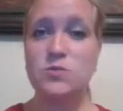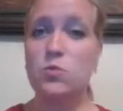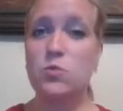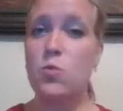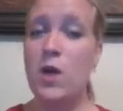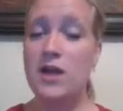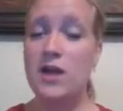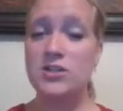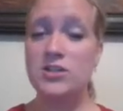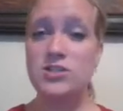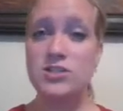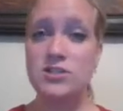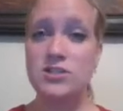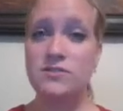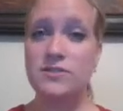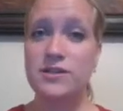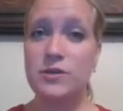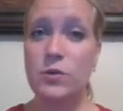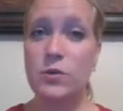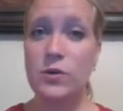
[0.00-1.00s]
watch the
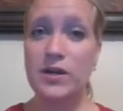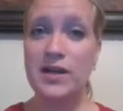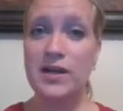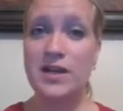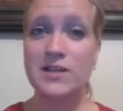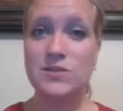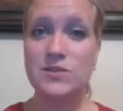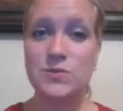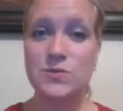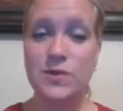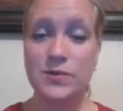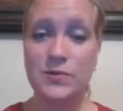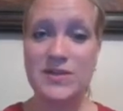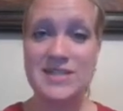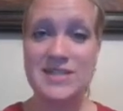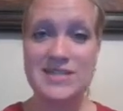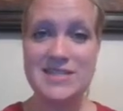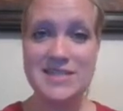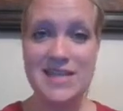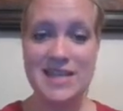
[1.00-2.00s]
recordings when
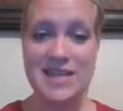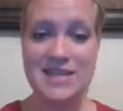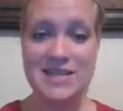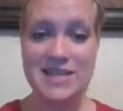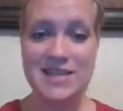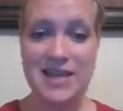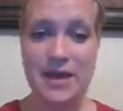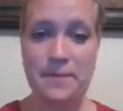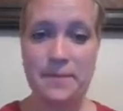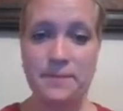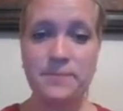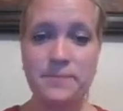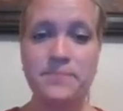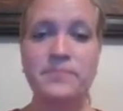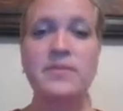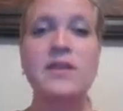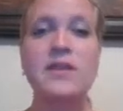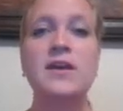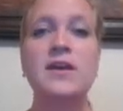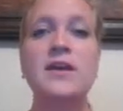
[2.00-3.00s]
we send them,
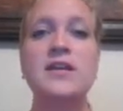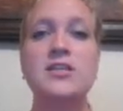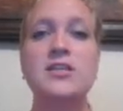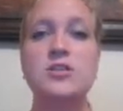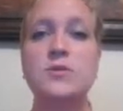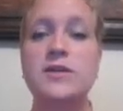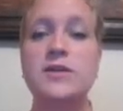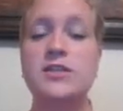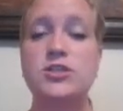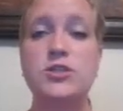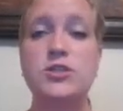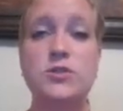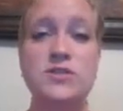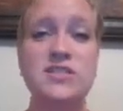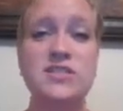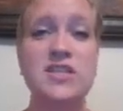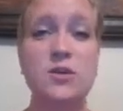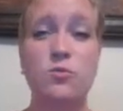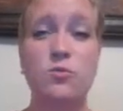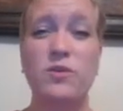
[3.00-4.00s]
do it
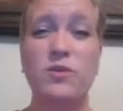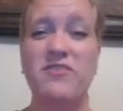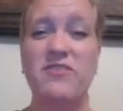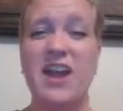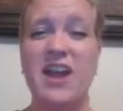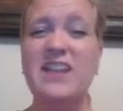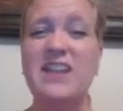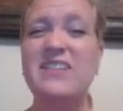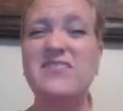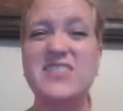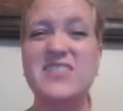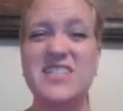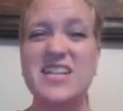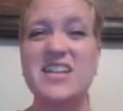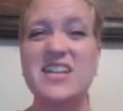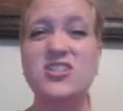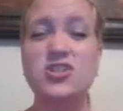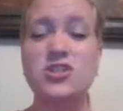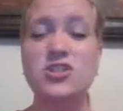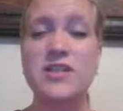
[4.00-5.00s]
Tuesday. We've kind of
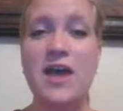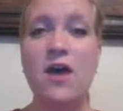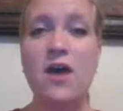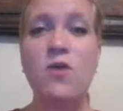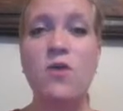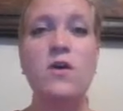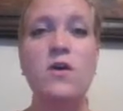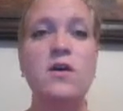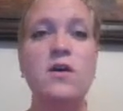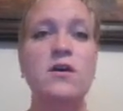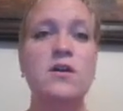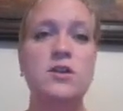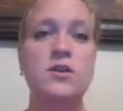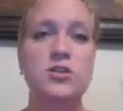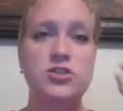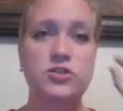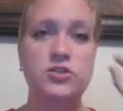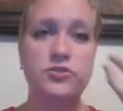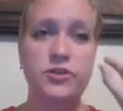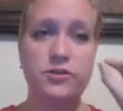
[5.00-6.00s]
scheduled out,
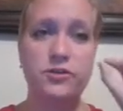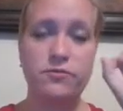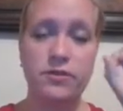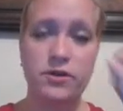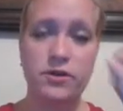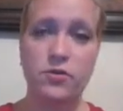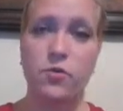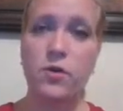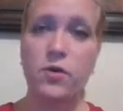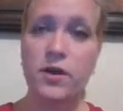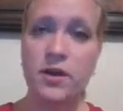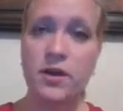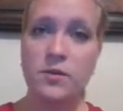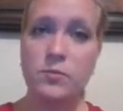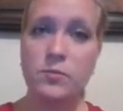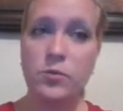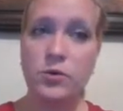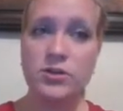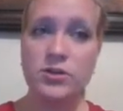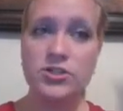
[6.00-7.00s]
do your recording
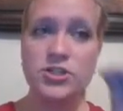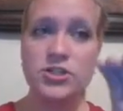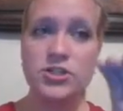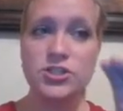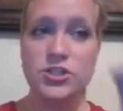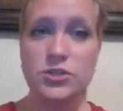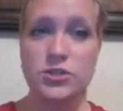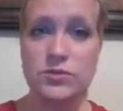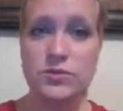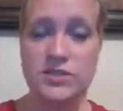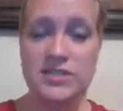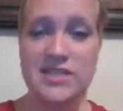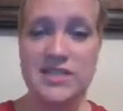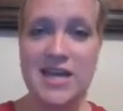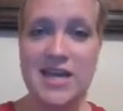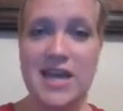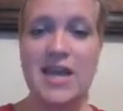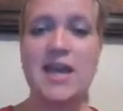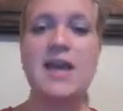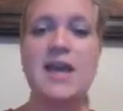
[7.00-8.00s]
portion
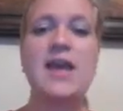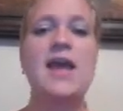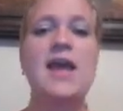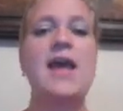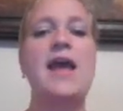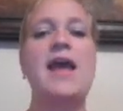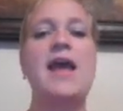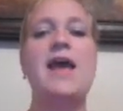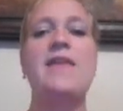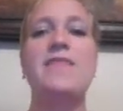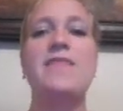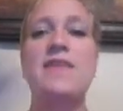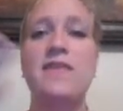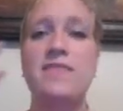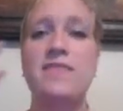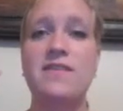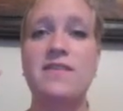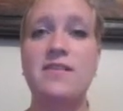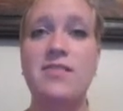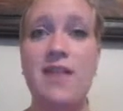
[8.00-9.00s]
Tuesday and
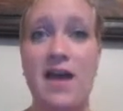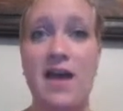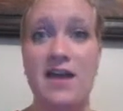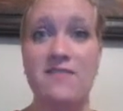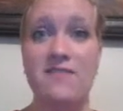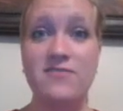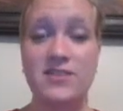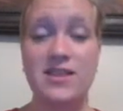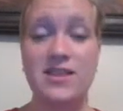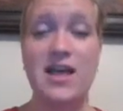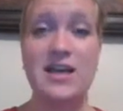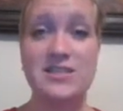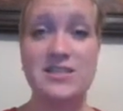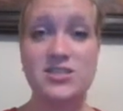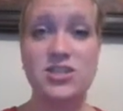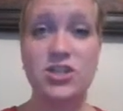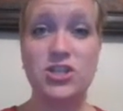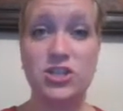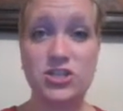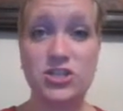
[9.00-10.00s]
then the live class
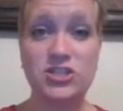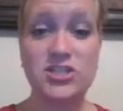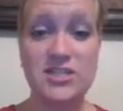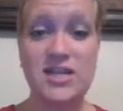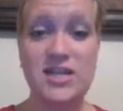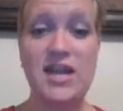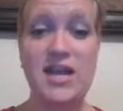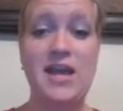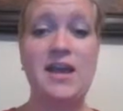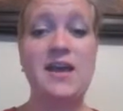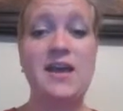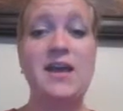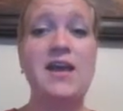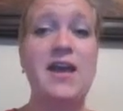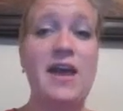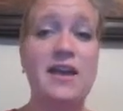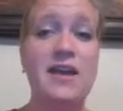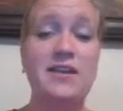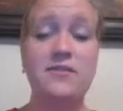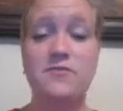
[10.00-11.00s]
Thursday.
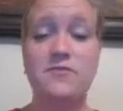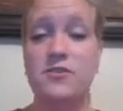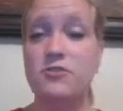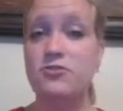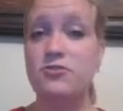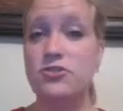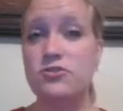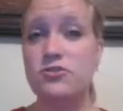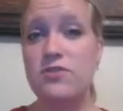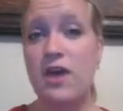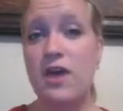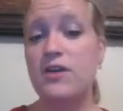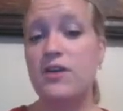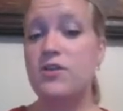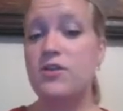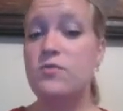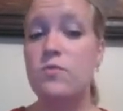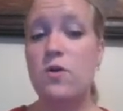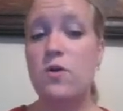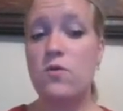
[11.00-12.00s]
And if you do that,
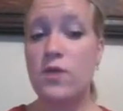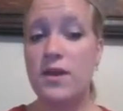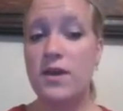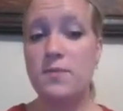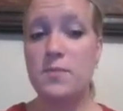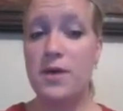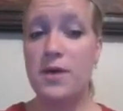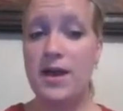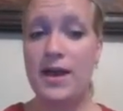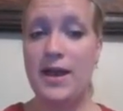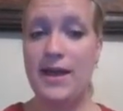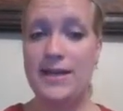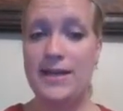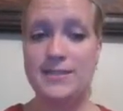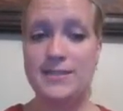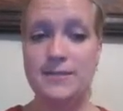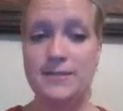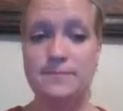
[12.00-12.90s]
you won't get behind.